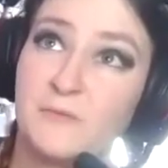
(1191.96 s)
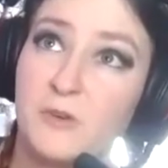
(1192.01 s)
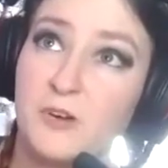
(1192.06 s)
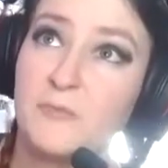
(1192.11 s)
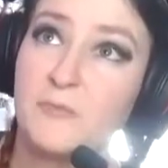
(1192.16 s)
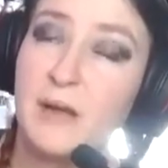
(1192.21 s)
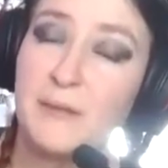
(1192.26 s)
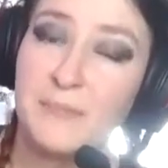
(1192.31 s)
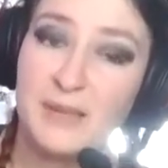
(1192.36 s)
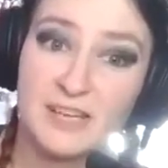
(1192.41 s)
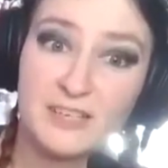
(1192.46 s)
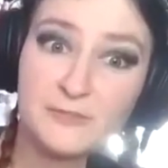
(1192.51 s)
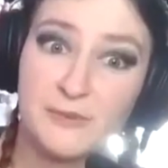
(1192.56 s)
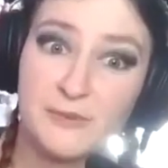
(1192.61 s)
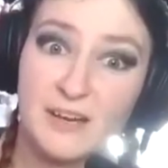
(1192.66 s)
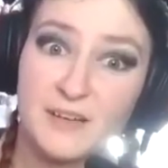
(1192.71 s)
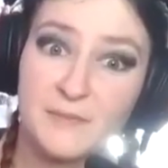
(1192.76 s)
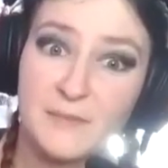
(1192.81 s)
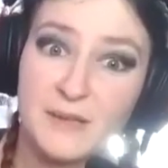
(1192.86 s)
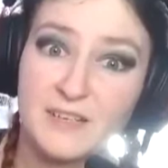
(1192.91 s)
of my biggest
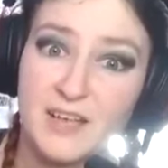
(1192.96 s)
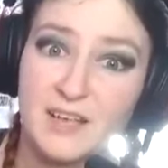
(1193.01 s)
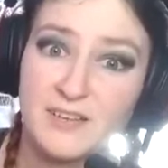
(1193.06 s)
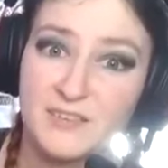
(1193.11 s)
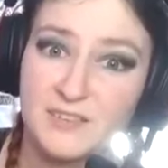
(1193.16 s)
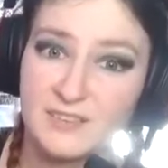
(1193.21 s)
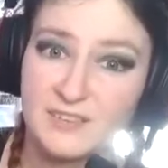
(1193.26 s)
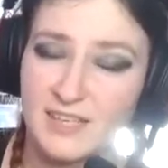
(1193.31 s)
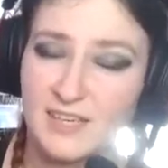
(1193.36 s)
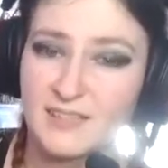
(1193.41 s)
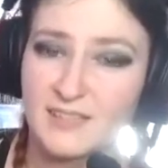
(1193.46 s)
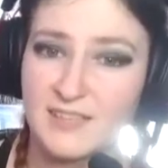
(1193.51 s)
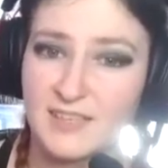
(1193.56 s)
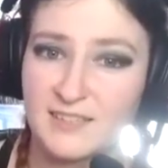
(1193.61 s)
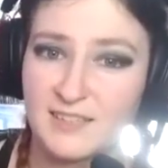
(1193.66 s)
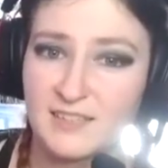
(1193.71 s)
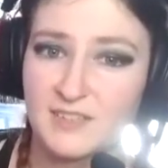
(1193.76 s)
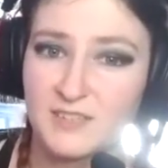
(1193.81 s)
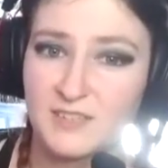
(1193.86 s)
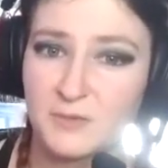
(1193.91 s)
recommendations, and I say
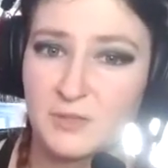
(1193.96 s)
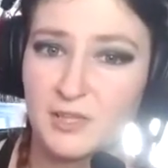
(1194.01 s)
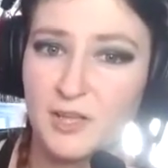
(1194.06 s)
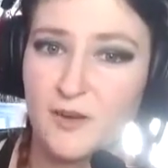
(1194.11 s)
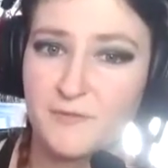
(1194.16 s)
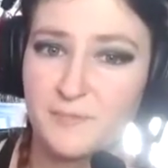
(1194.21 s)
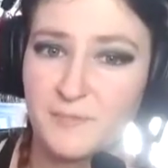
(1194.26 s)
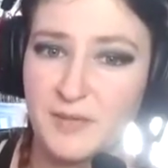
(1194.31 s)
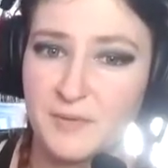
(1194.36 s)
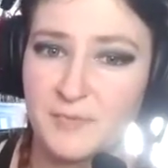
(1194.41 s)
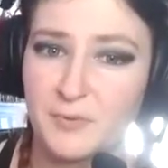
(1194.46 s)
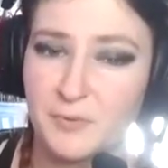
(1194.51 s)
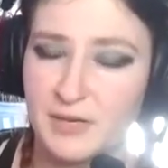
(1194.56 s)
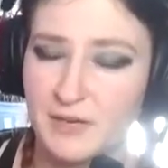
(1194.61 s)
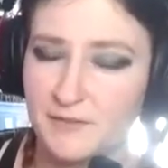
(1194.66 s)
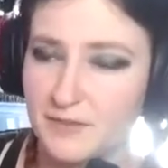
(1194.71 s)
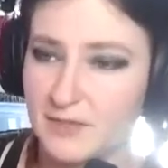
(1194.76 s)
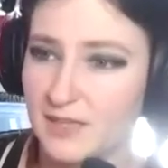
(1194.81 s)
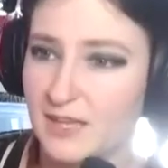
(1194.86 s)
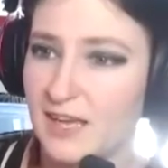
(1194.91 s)
this to a lot of people
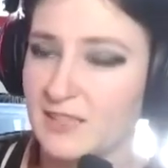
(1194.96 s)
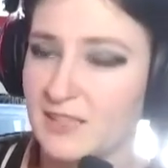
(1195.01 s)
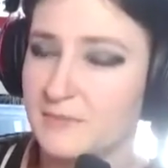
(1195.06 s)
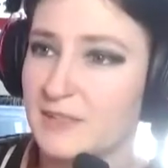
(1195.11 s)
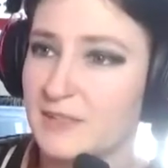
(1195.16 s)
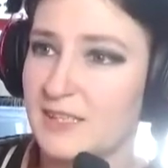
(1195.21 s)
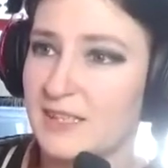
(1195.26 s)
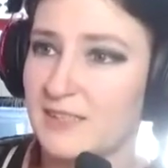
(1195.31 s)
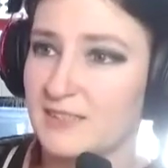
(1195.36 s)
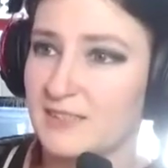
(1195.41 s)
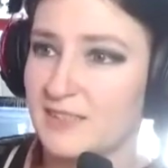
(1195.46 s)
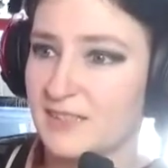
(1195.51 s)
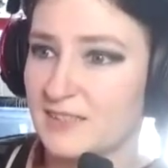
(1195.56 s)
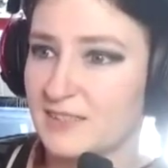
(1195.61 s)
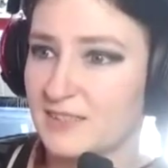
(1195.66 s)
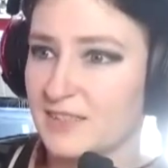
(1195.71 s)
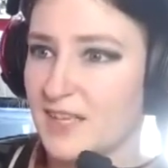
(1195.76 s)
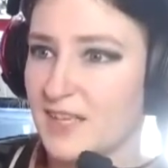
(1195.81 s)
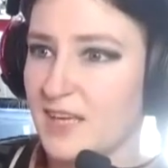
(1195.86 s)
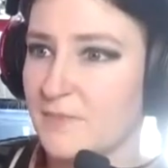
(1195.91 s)
whenever they ask me this,
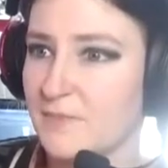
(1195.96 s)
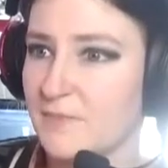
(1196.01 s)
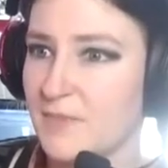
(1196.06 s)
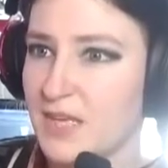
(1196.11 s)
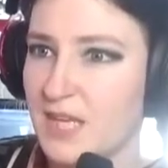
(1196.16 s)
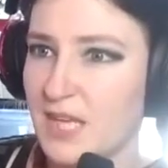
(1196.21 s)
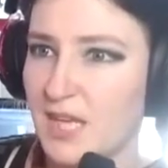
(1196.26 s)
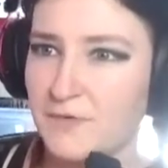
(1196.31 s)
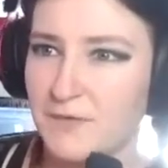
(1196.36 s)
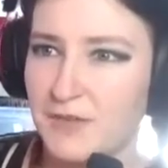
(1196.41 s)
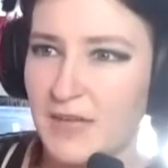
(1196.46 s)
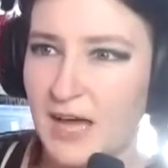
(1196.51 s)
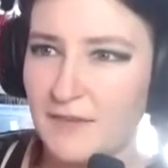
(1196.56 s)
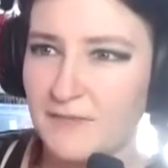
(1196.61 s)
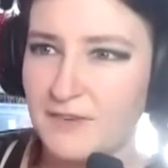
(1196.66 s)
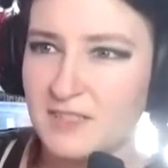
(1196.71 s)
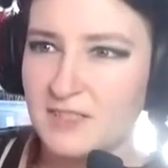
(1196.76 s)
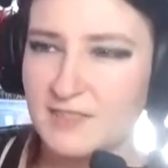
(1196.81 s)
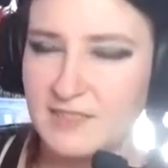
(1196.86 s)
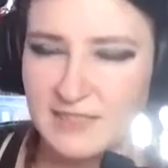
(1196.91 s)
is if you have
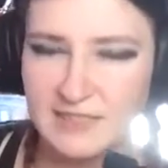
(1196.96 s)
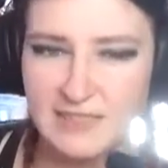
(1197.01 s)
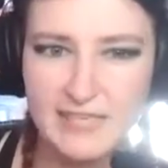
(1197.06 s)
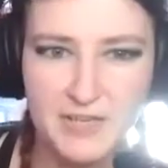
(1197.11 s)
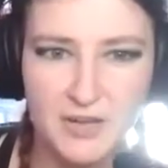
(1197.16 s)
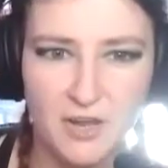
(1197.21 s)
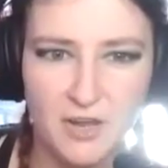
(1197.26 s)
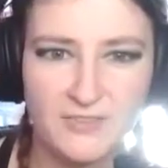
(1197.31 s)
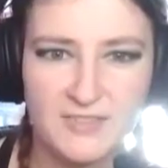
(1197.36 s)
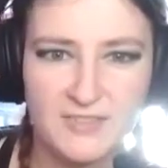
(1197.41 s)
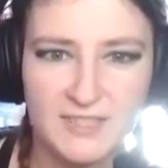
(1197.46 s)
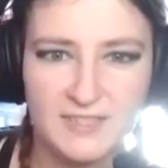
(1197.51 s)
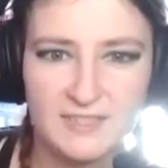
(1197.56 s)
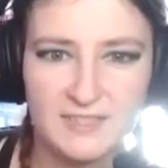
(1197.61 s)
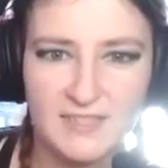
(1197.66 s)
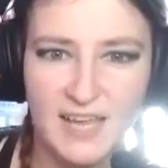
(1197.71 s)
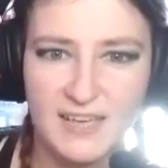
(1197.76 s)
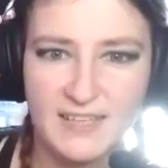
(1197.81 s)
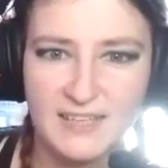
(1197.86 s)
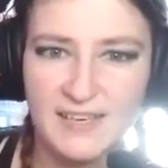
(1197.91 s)
a silly
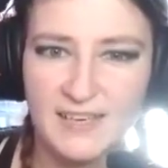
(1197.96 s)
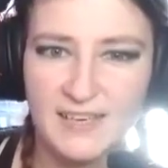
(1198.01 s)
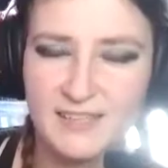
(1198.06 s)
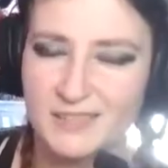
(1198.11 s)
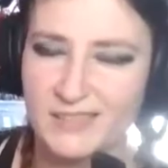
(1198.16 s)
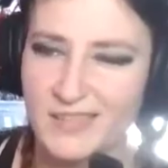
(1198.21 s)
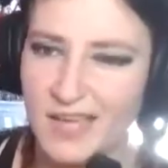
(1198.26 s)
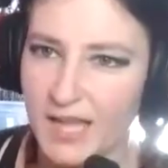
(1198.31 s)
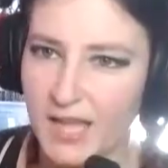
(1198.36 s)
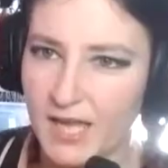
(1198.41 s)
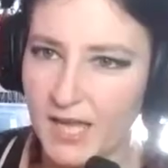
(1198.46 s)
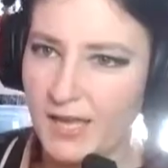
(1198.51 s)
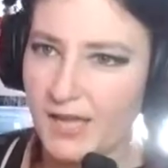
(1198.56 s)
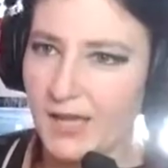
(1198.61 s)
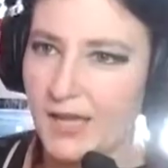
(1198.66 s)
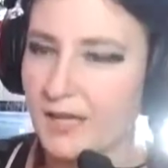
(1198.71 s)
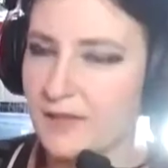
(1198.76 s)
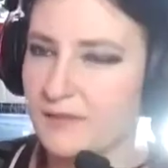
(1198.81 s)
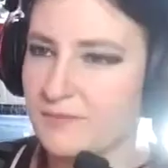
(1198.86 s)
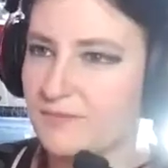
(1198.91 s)
nonsense idea,
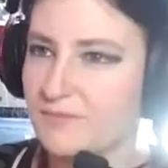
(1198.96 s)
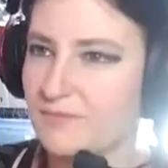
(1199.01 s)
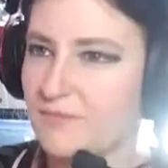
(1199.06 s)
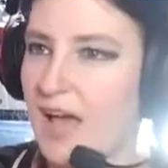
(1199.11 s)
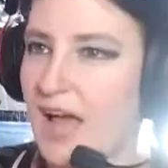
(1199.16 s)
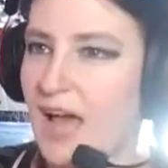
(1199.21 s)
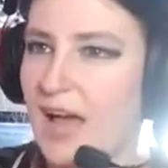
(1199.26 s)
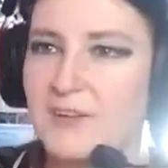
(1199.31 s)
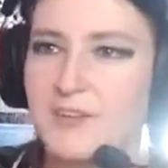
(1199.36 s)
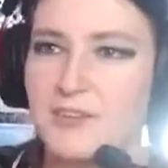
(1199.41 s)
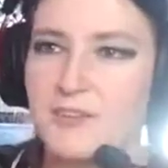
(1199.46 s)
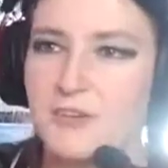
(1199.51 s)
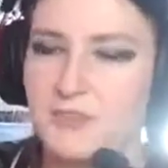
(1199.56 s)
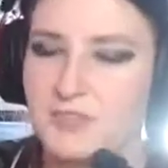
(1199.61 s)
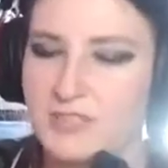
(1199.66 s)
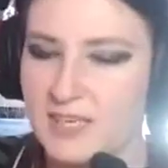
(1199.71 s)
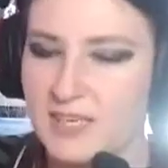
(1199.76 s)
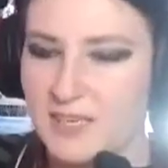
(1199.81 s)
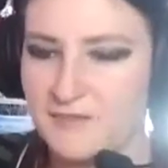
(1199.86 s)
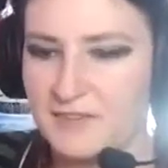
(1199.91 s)
say, I don't know,
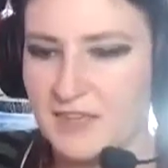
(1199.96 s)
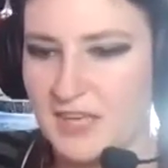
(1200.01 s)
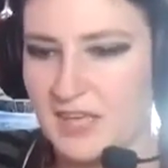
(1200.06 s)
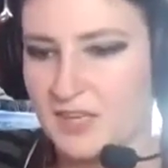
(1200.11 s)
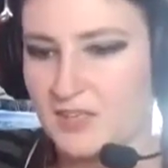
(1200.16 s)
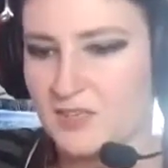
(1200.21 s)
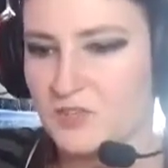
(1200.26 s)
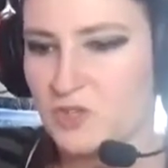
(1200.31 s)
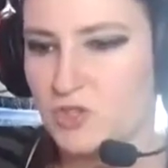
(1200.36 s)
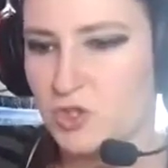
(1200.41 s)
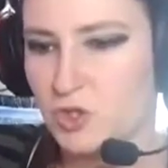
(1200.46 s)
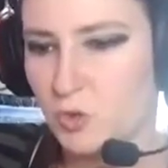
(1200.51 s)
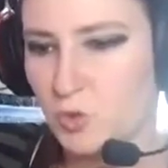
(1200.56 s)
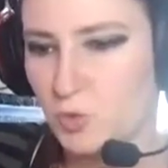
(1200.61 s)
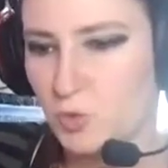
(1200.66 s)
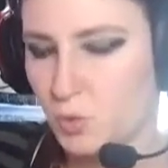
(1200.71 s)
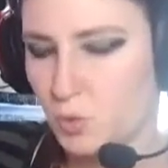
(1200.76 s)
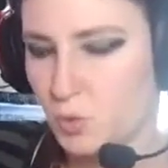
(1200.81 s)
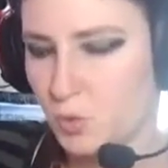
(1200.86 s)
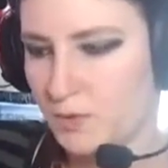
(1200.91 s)
say if there's
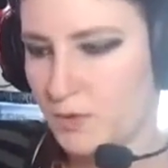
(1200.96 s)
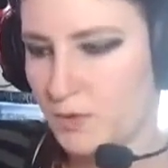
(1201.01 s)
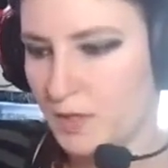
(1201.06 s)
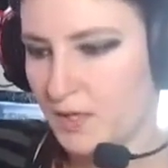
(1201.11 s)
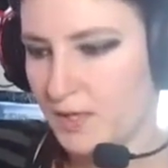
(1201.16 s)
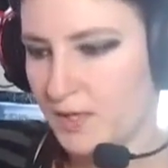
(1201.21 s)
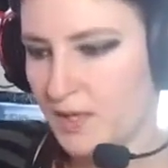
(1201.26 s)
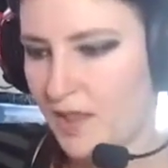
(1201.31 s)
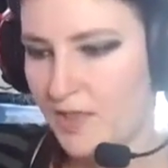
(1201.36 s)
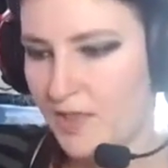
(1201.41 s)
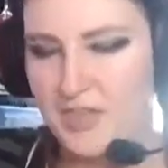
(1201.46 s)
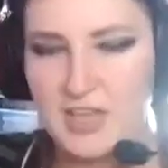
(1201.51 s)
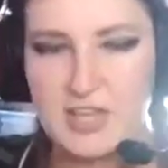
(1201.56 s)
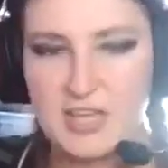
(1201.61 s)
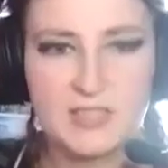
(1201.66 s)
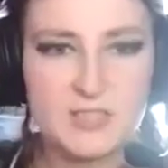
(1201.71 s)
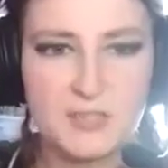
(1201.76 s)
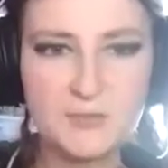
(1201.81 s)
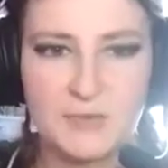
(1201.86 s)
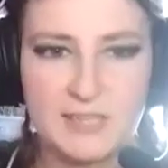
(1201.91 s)
2
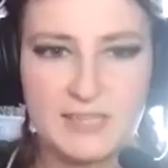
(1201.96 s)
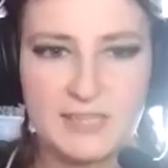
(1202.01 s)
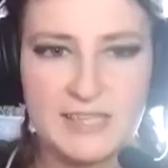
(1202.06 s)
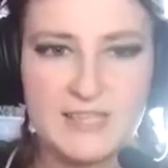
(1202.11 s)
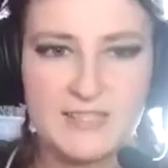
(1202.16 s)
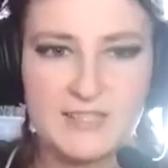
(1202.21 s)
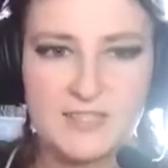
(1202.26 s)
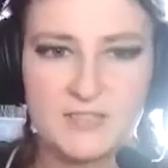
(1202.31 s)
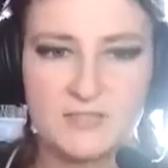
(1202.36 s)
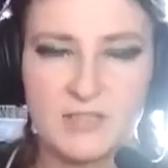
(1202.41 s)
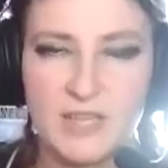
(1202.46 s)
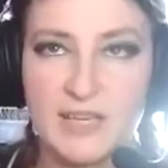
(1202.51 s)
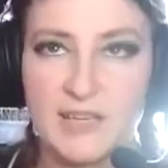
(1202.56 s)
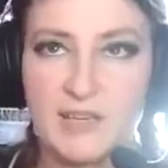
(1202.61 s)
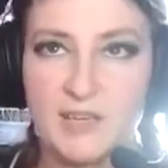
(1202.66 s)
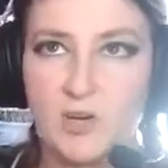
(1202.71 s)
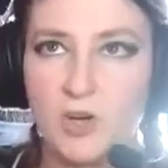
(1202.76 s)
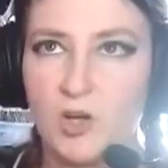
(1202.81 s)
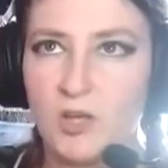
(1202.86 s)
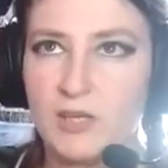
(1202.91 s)
things you're really into, like
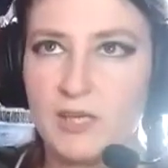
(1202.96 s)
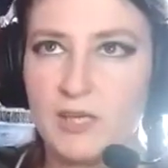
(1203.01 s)
call